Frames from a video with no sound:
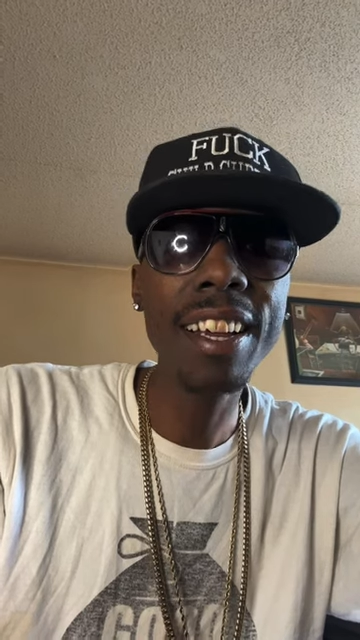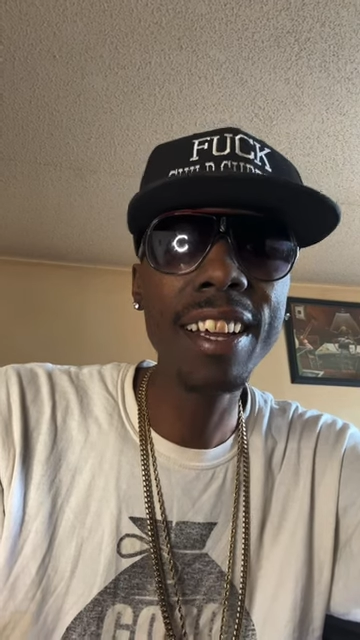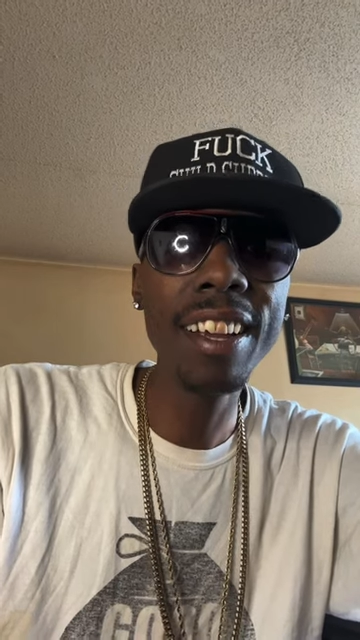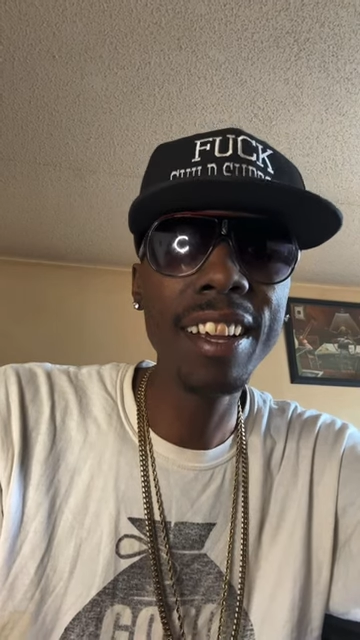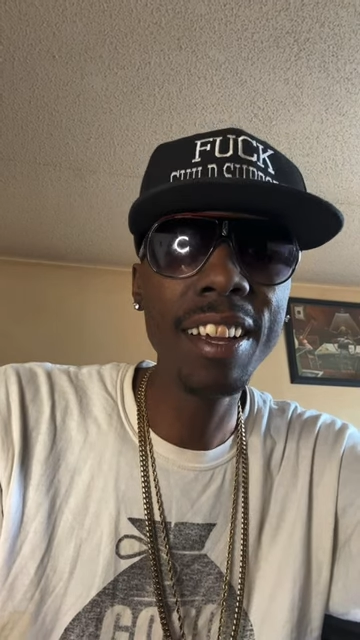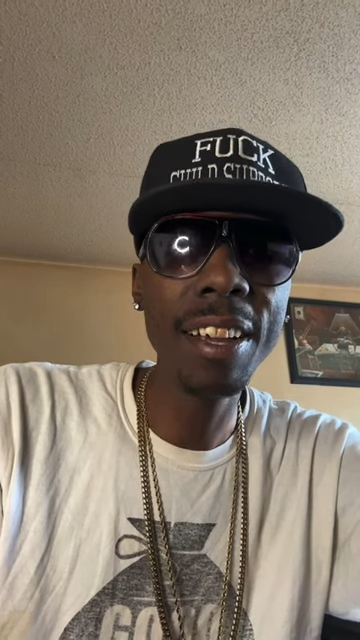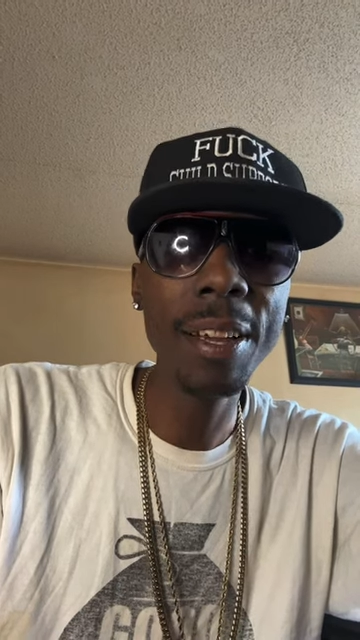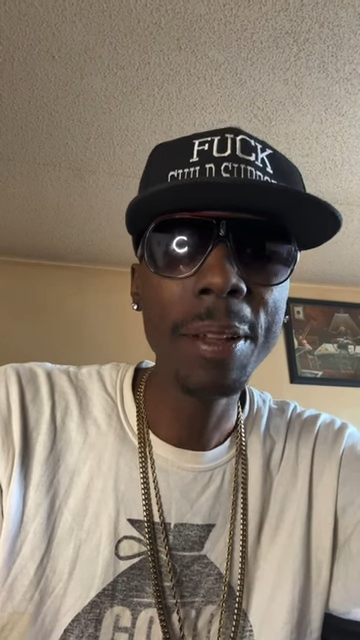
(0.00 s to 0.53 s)

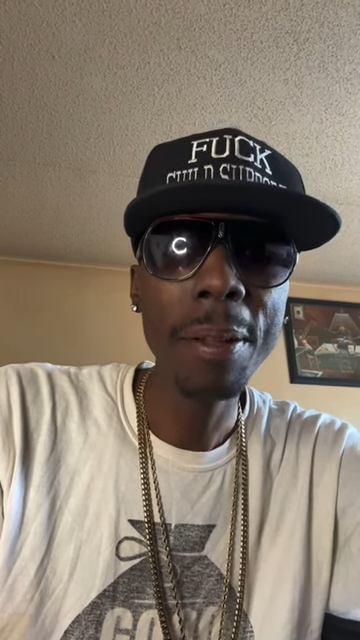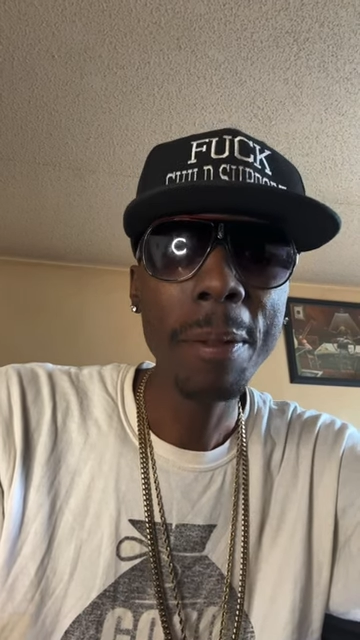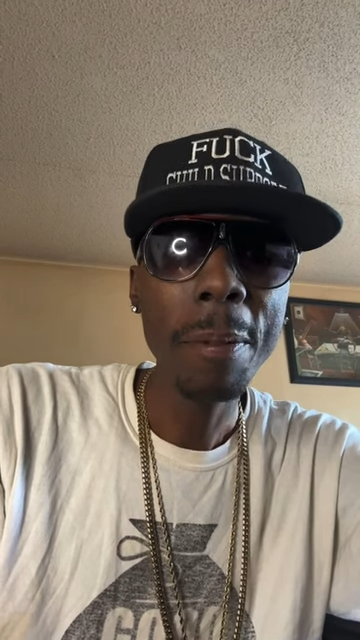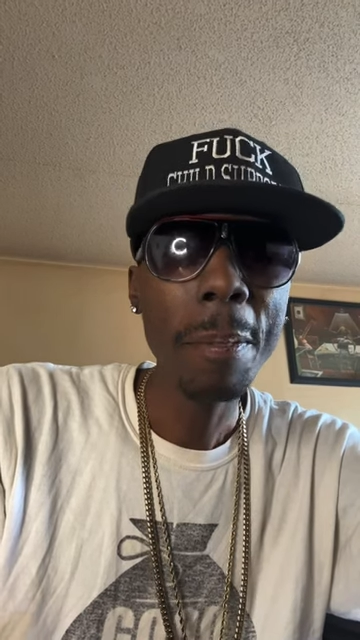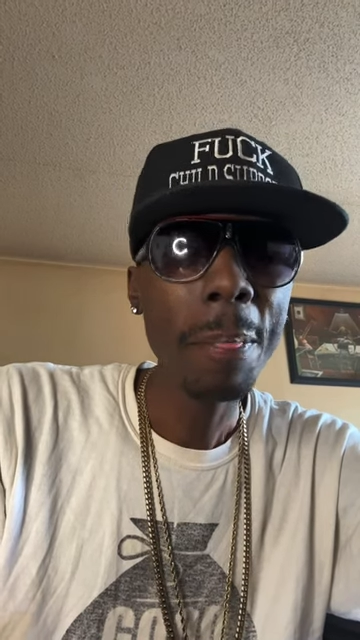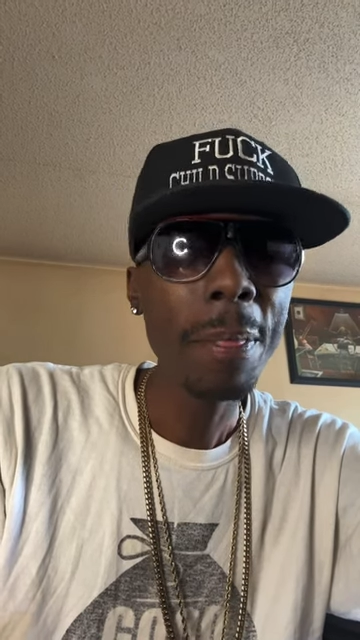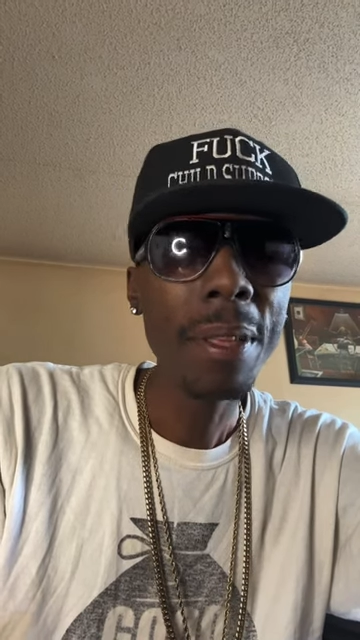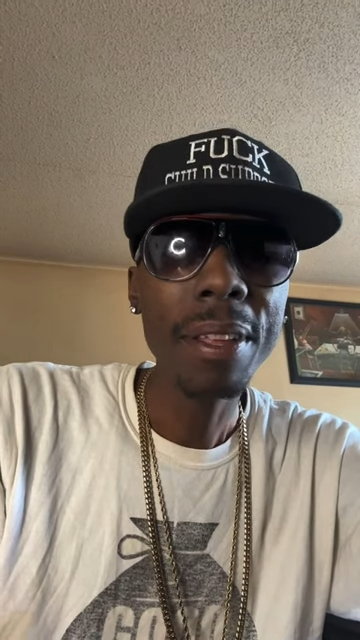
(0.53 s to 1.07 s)

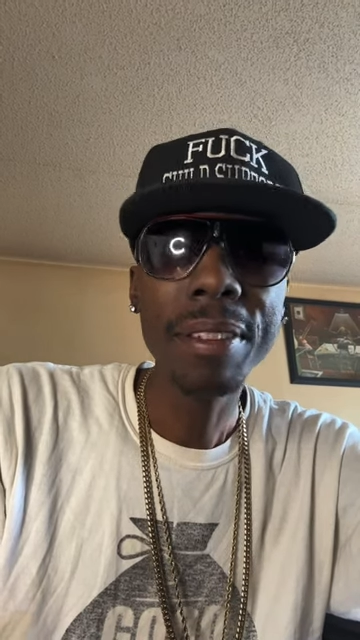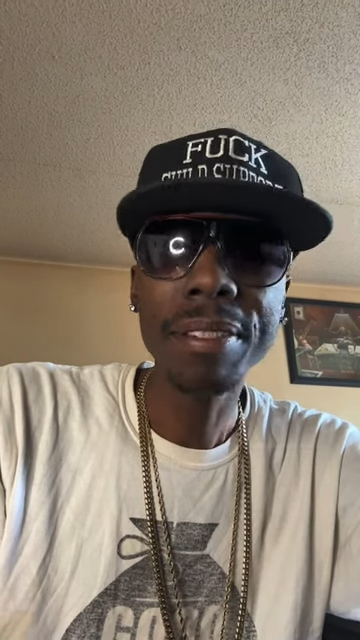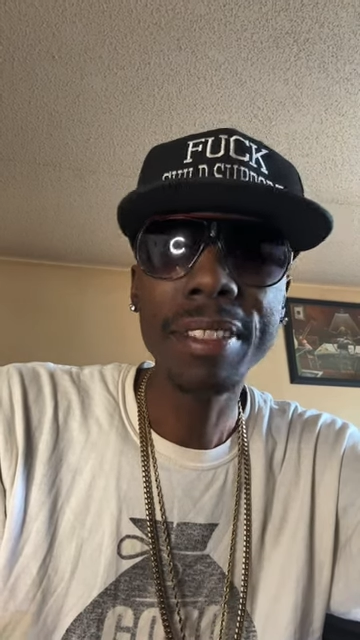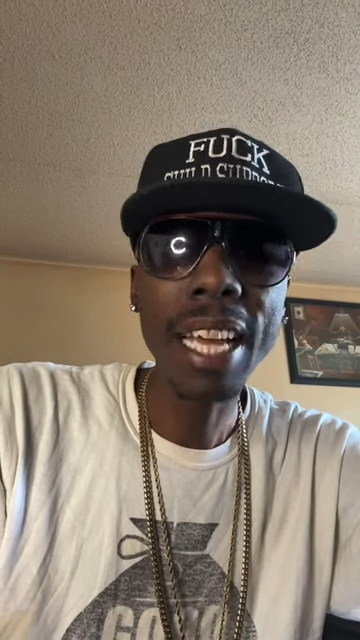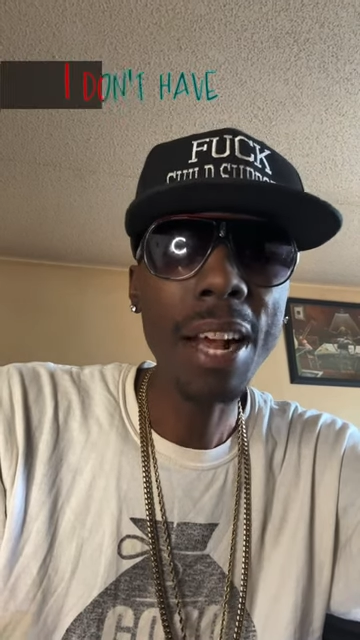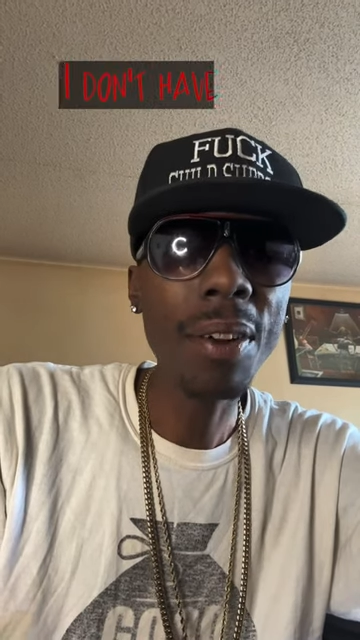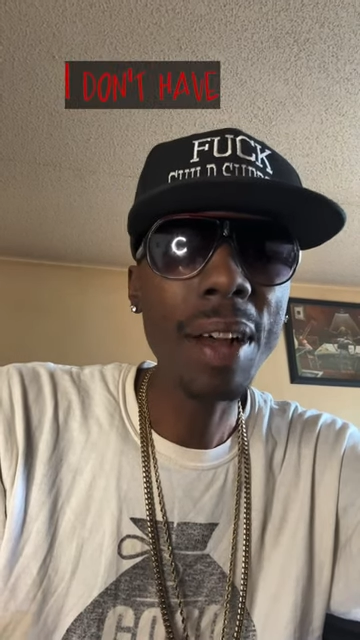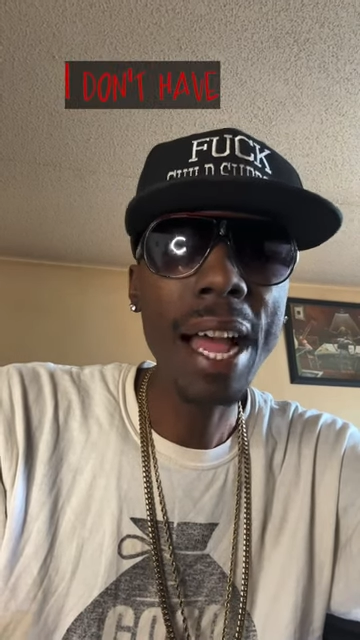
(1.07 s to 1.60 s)

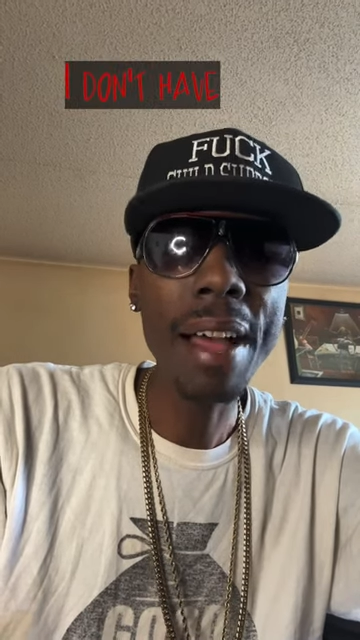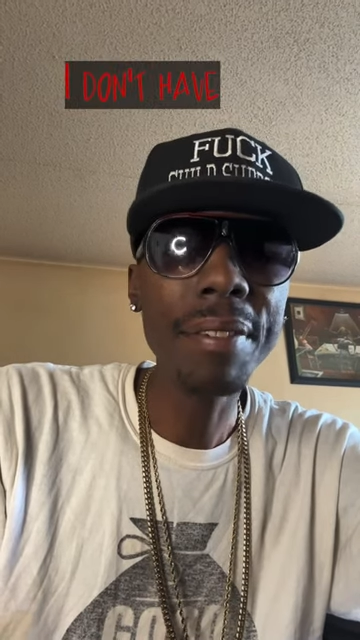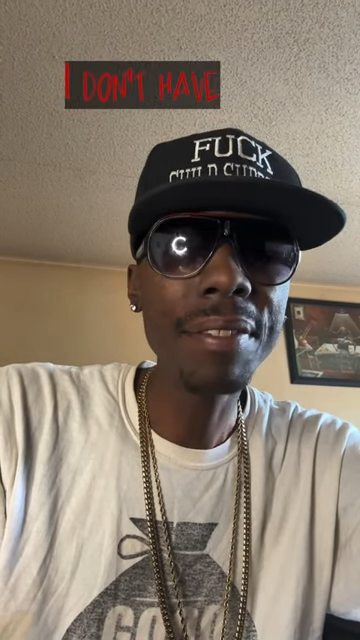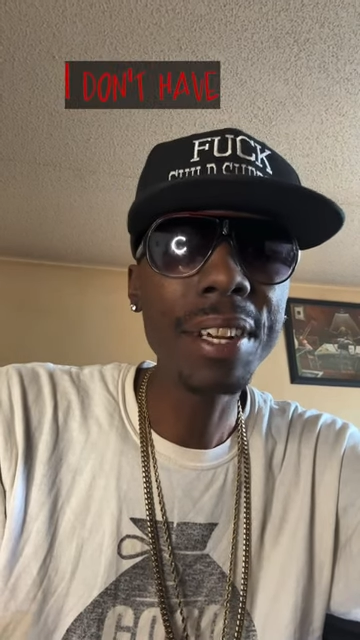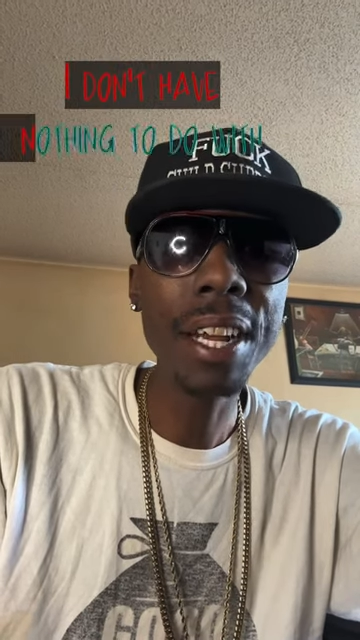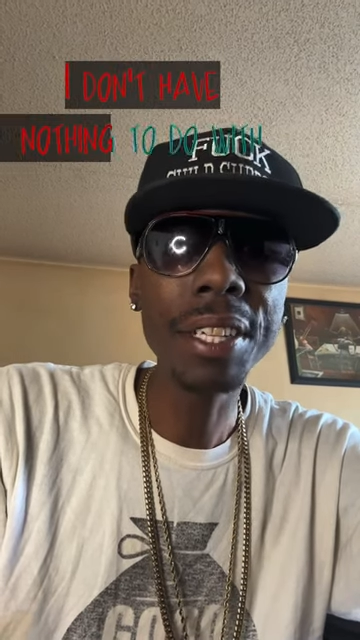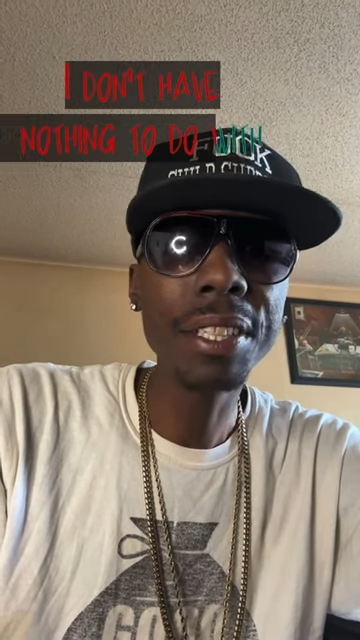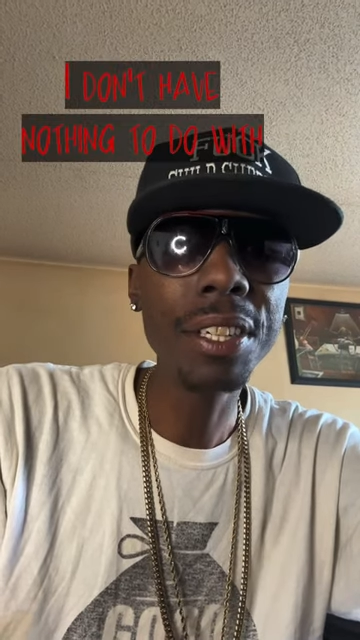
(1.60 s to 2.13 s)
That don't have
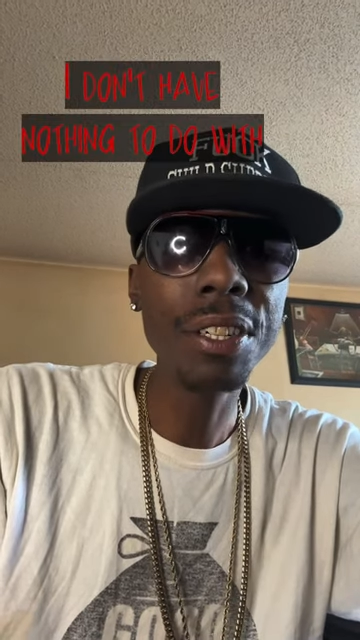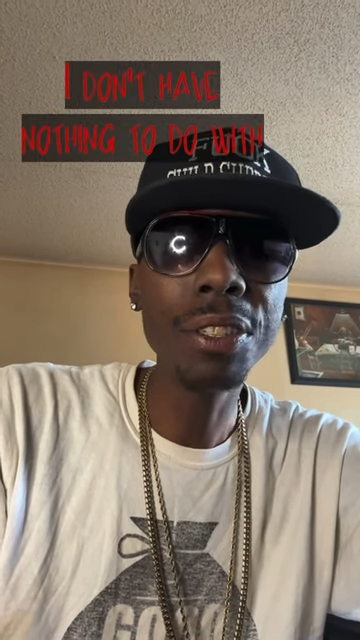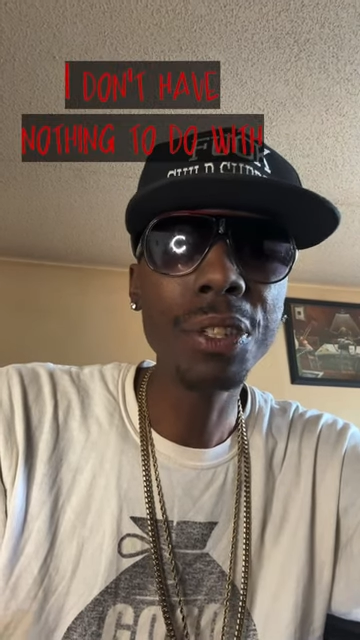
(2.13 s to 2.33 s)
nothing